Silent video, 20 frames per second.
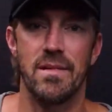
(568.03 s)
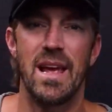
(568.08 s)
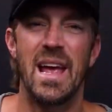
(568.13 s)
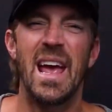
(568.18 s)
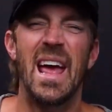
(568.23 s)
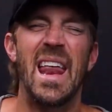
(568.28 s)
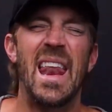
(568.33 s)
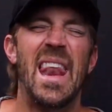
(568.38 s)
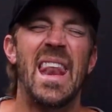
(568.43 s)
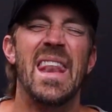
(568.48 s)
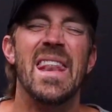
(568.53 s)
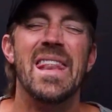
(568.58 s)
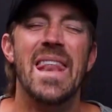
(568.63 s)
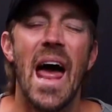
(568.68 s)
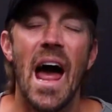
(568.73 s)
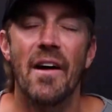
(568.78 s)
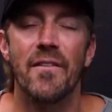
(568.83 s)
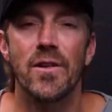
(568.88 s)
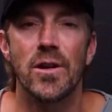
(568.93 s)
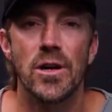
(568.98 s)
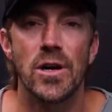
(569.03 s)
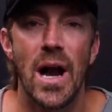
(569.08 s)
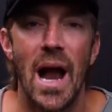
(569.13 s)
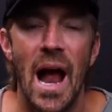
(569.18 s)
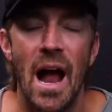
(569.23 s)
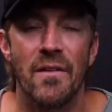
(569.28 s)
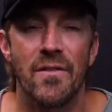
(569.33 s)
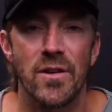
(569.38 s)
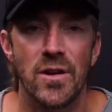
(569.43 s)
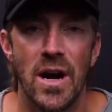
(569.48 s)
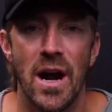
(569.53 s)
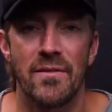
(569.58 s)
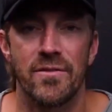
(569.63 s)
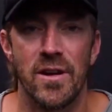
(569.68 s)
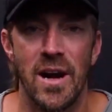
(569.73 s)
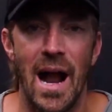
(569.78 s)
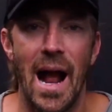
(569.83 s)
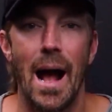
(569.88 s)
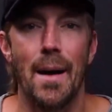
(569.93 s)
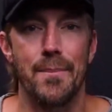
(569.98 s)
it never, ever, ever
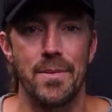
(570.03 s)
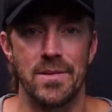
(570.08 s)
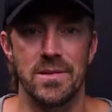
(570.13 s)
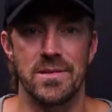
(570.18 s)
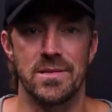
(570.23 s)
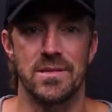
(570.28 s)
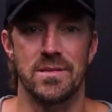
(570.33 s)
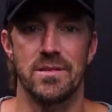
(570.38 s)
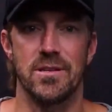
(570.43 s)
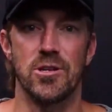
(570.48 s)
happens.